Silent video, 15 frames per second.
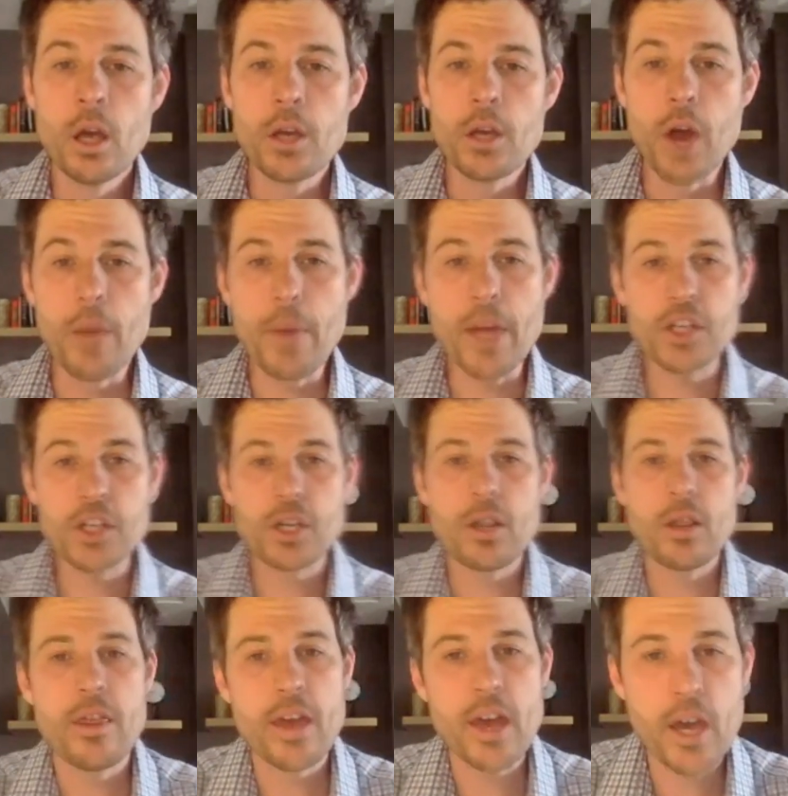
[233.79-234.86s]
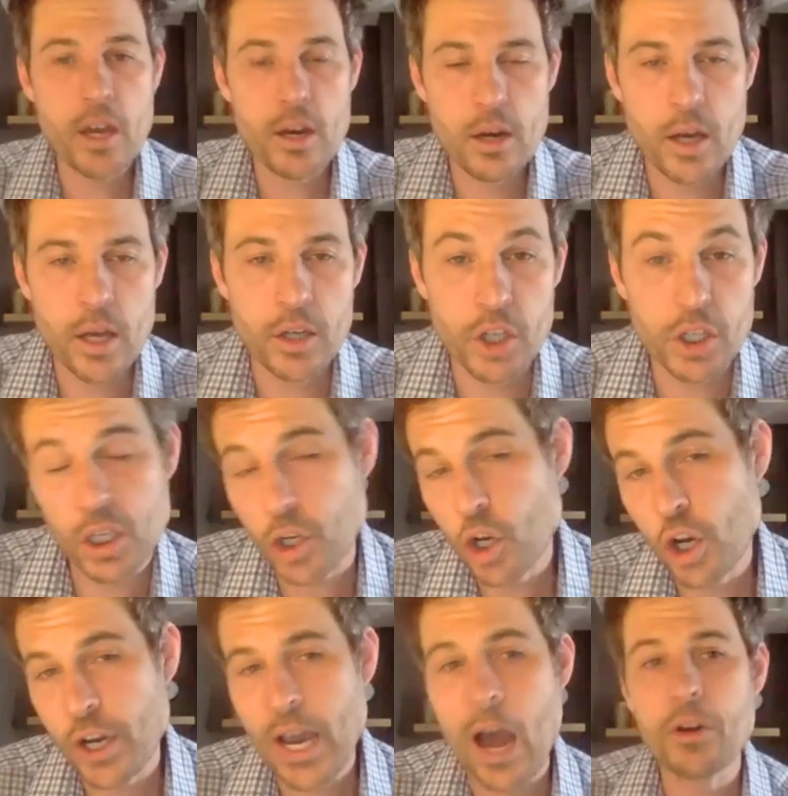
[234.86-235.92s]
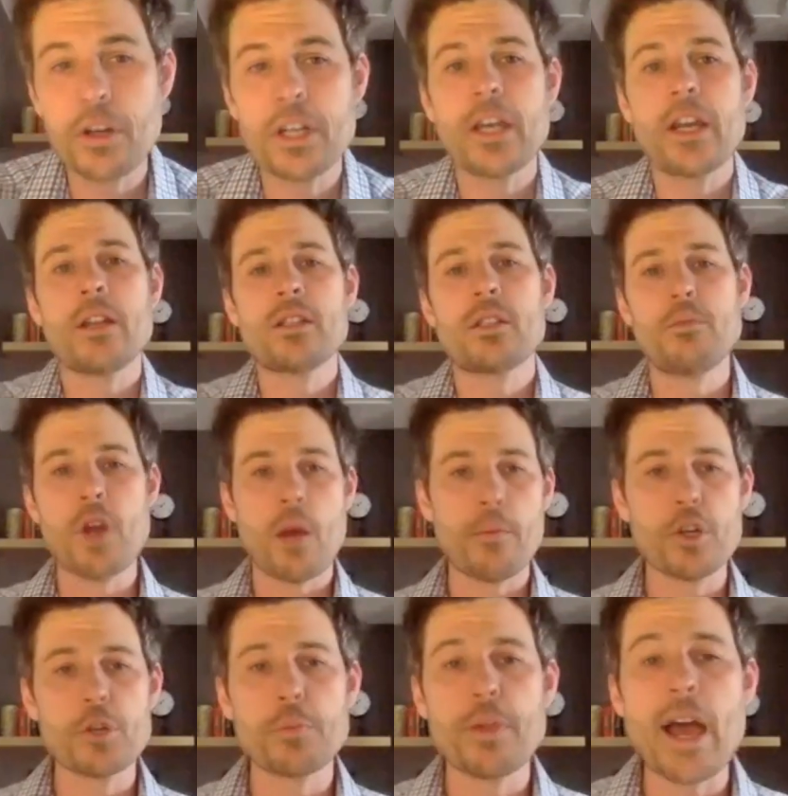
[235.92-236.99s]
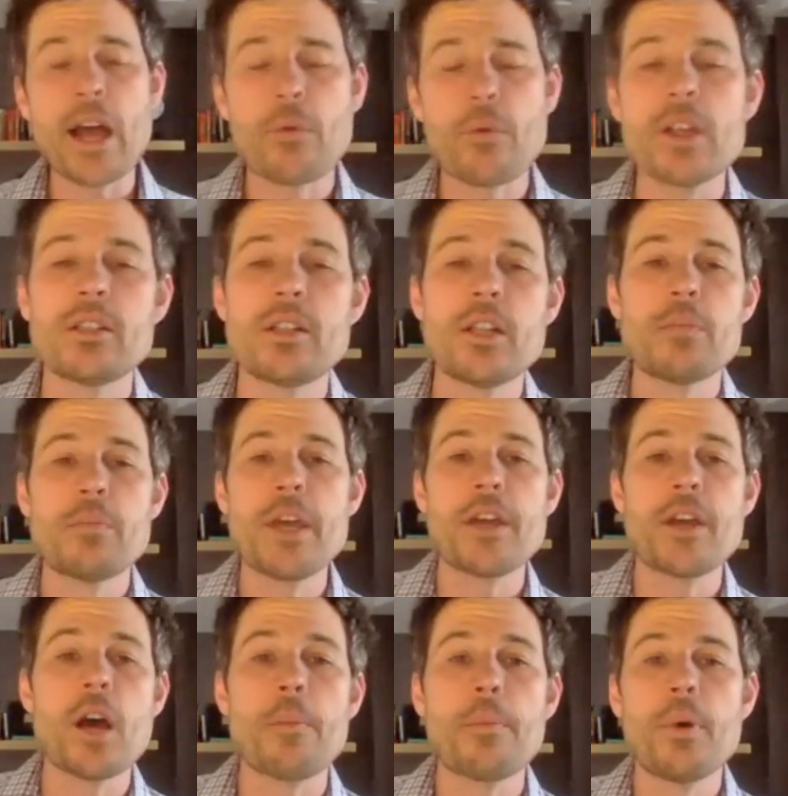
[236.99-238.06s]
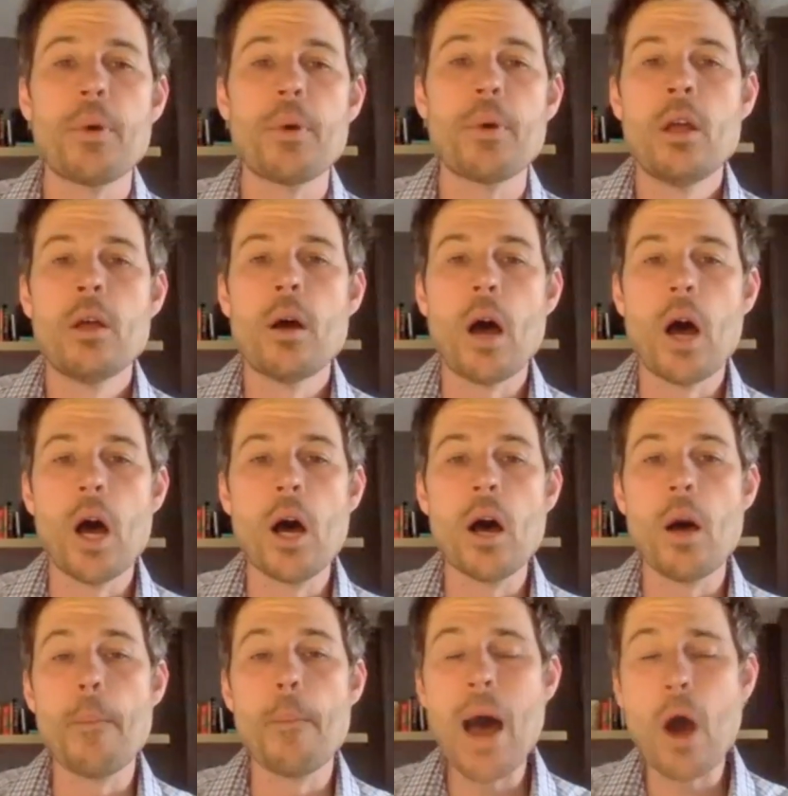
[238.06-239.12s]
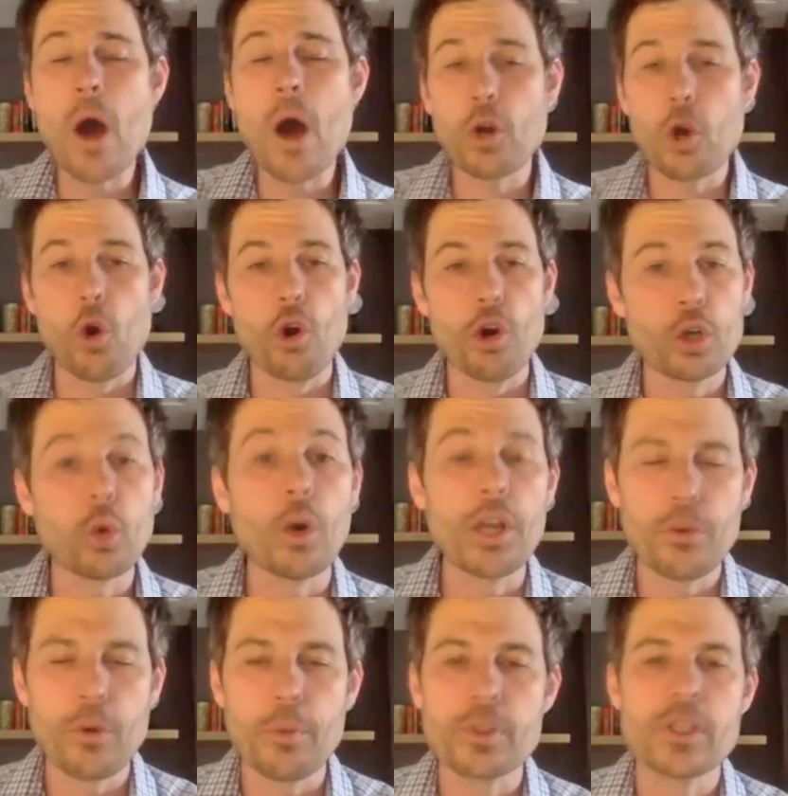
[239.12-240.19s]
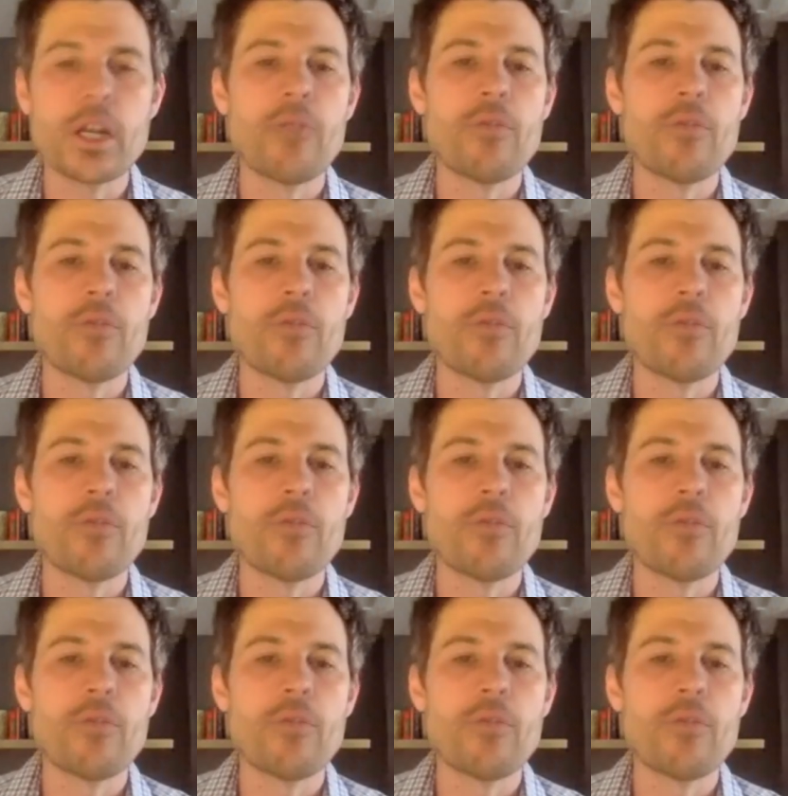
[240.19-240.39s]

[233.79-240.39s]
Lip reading: You know, I mentioned that, and just in Cook County, to get in some numbers, Black residents make up about a quarter, 23% of the